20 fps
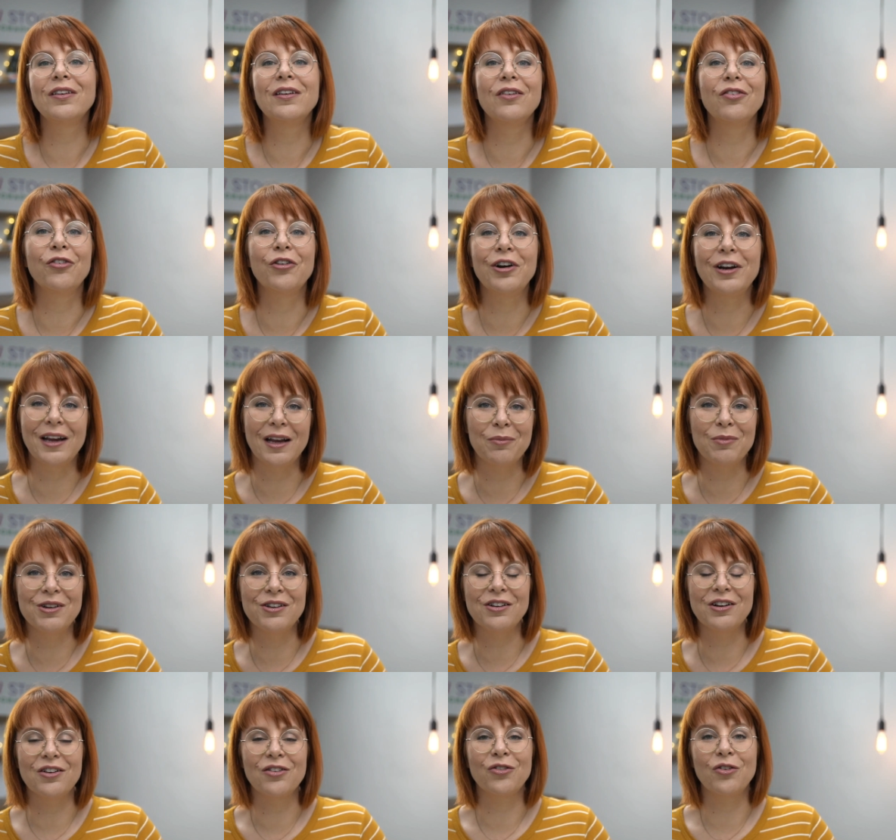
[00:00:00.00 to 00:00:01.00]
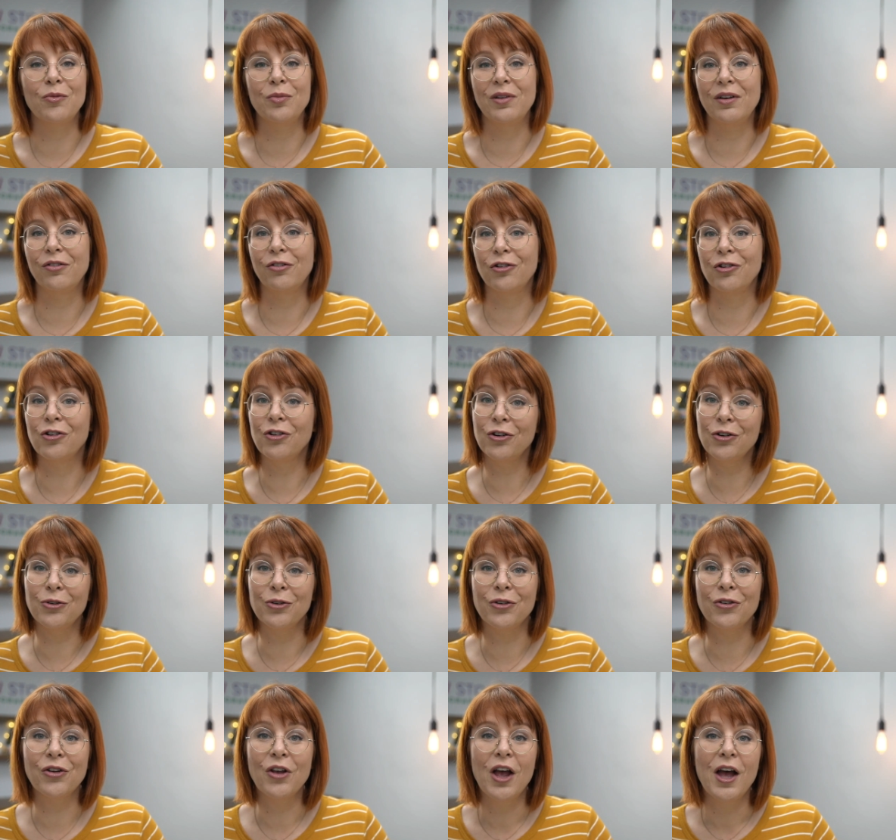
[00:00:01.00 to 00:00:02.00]
different images from different
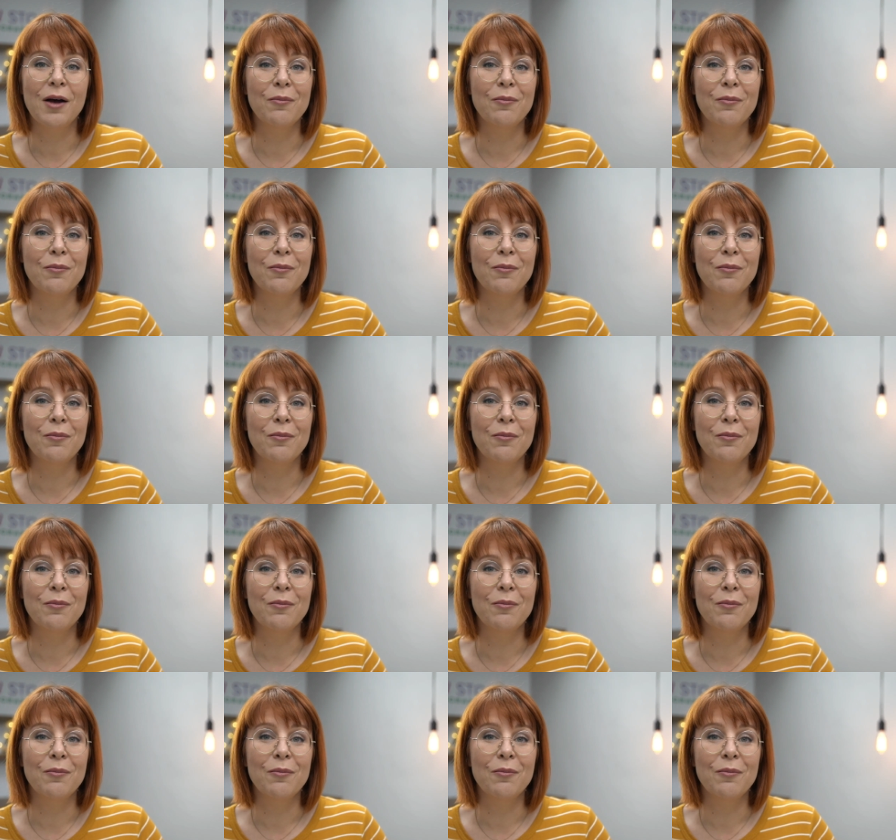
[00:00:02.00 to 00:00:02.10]
shoots,